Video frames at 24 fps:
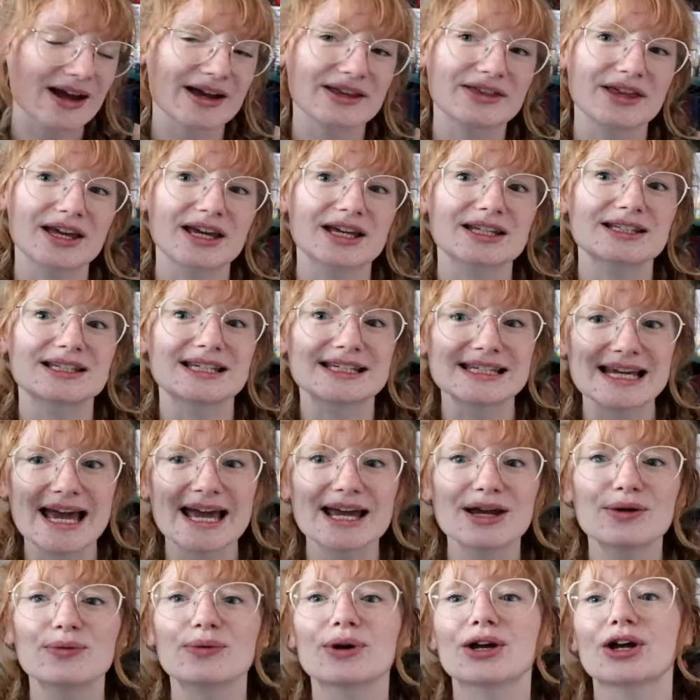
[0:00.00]
I think
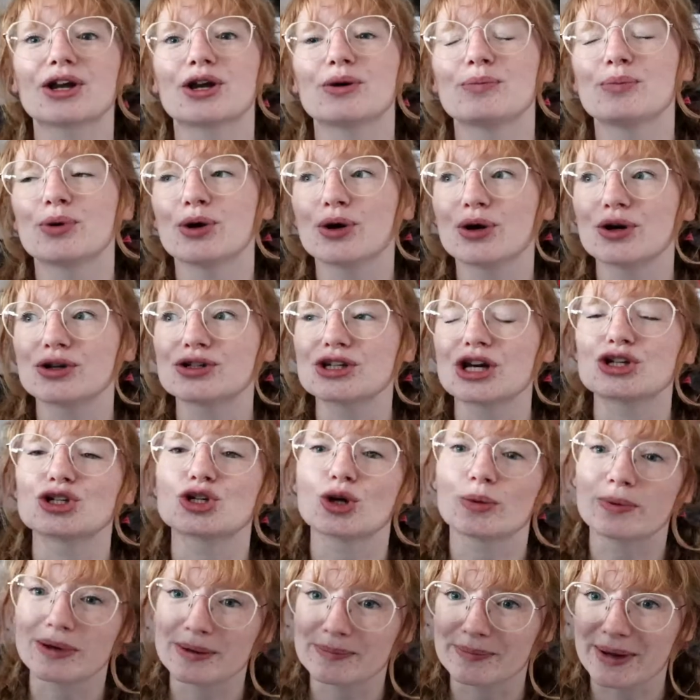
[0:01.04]
today we're going to put a
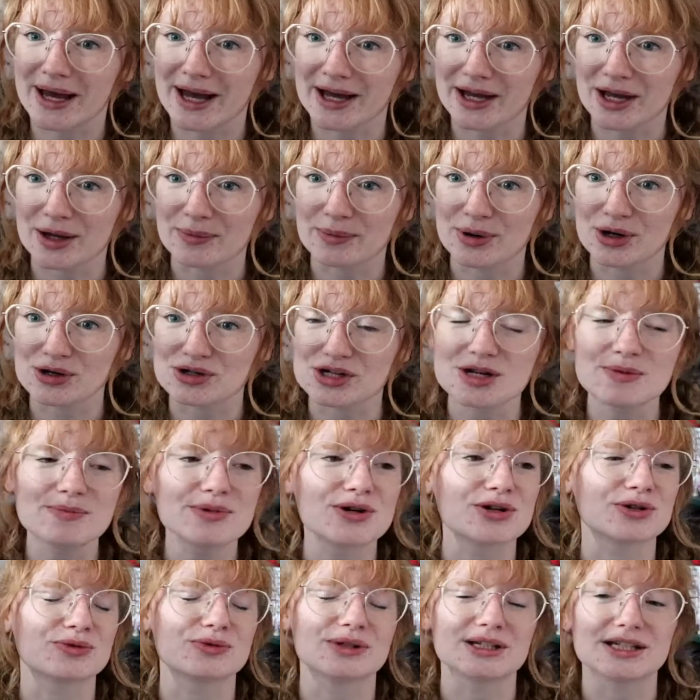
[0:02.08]
shopping bag emoji
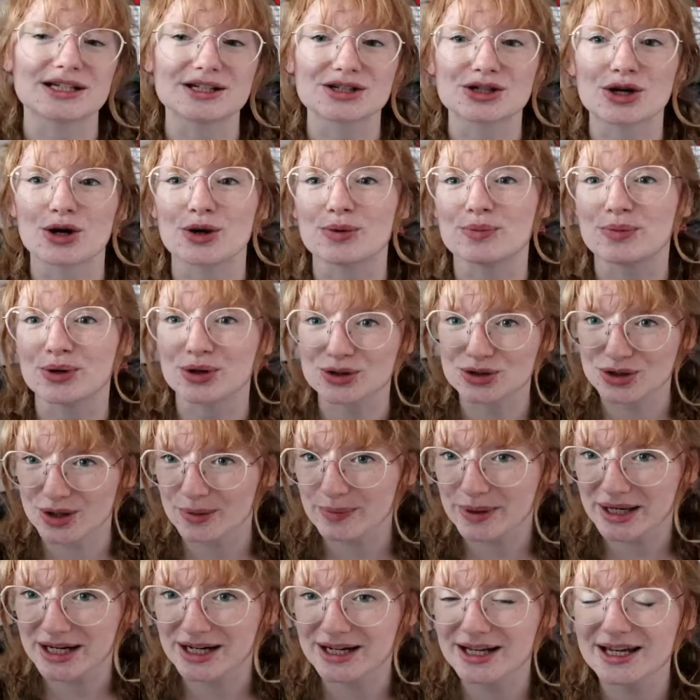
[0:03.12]
because we did go book
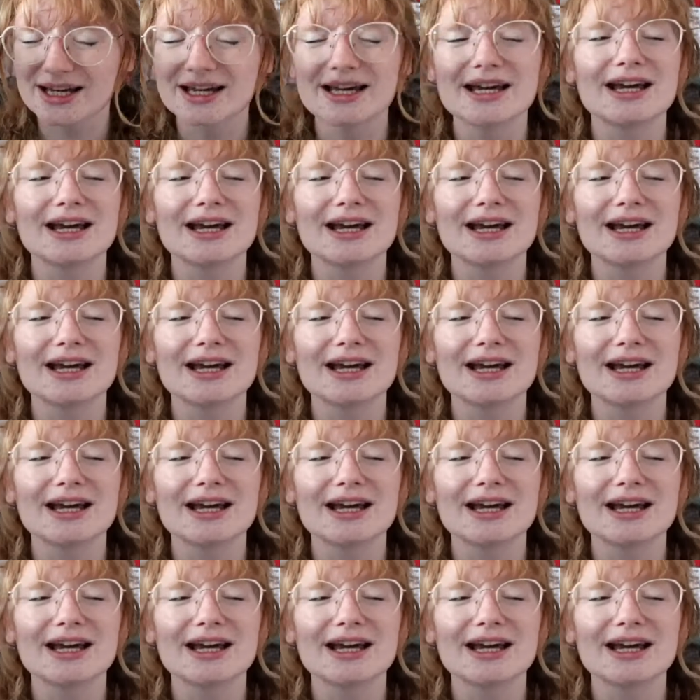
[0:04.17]
shopping.